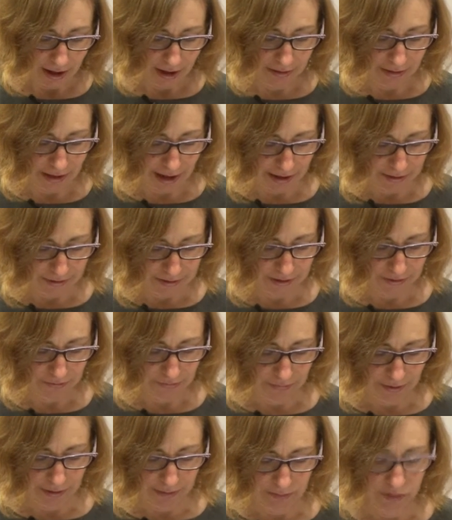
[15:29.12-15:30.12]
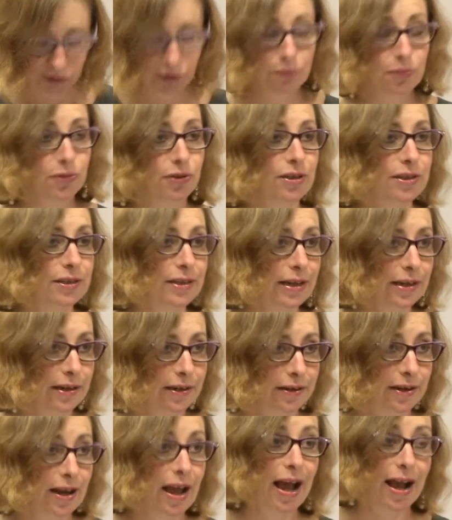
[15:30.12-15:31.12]
allows the film to
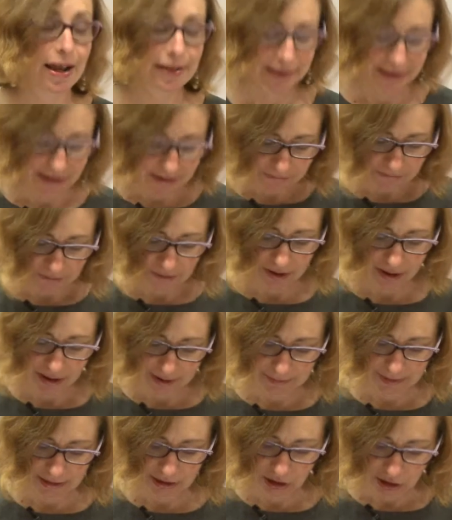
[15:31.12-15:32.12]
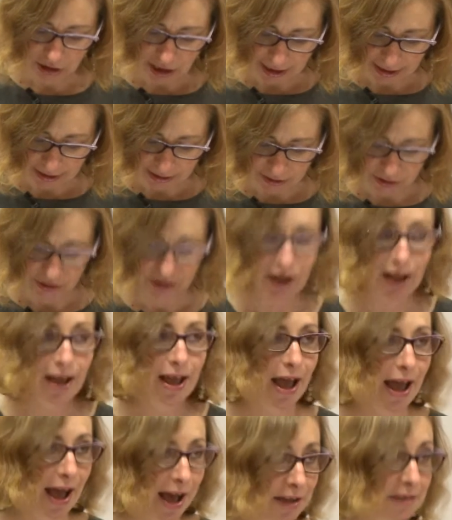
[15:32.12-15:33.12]
proceed as if climate change
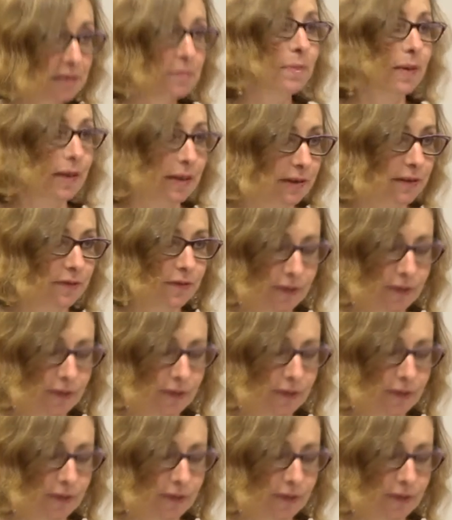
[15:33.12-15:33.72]
has been, in